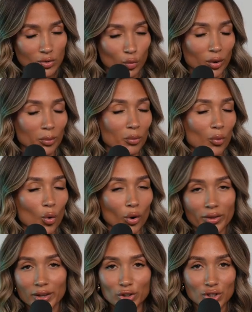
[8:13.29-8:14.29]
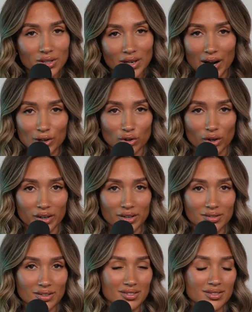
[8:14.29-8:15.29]
We're more than just lash
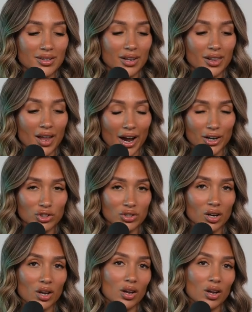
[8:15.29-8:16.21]
artists. This is a lash